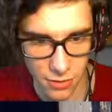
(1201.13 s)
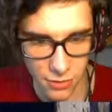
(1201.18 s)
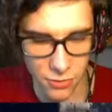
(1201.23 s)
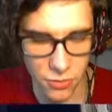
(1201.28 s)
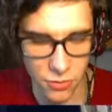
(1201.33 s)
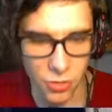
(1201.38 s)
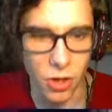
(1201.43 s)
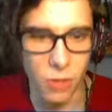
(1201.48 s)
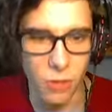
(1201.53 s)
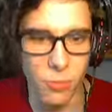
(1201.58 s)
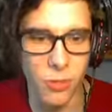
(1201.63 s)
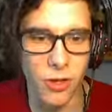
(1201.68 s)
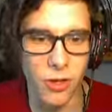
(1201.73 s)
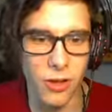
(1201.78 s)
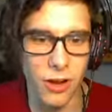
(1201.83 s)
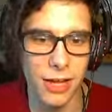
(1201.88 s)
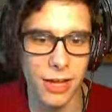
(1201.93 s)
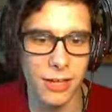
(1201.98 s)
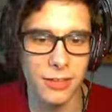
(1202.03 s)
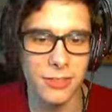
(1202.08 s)
Come on,
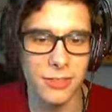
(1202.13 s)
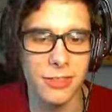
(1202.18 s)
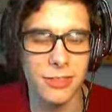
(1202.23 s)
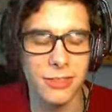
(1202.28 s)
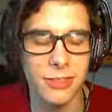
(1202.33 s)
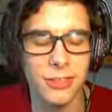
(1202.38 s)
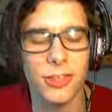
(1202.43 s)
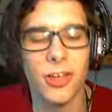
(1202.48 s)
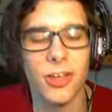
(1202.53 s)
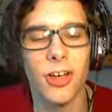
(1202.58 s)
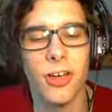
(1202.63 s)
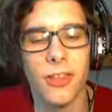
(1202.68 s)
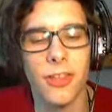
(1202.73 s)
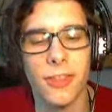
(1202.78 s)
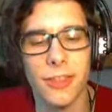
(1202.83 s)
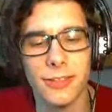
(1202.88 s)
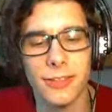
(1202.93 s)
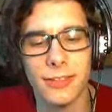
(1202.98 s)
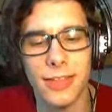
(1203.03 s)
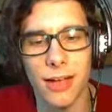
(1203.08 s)
I thought
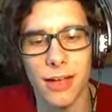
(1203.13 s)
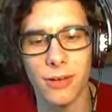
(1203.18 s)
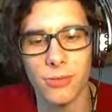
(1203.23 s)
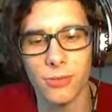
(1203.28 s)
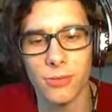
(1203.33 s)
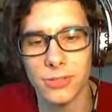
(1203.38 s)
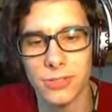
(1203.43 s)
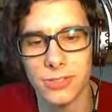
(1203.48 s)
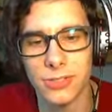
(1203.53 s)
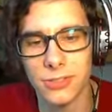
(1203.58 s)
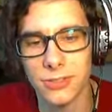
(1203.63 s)
that that was the